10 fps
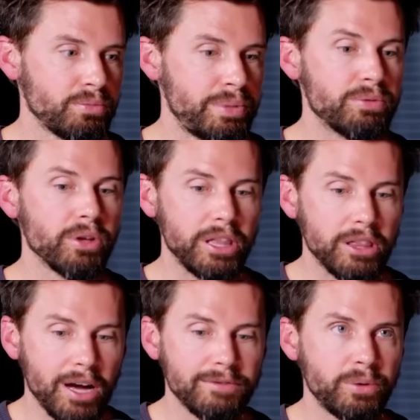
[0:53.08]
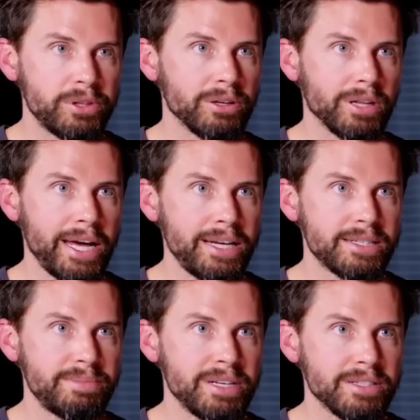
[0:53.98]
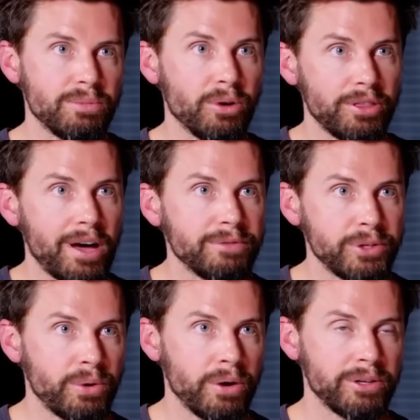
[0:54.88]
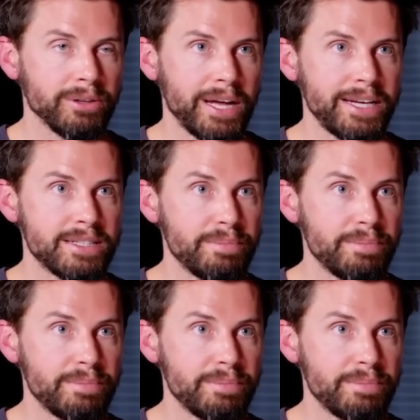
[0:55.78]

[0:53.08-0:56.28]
be really thoughtful with your likes, because the more thoughtful you are with your likes,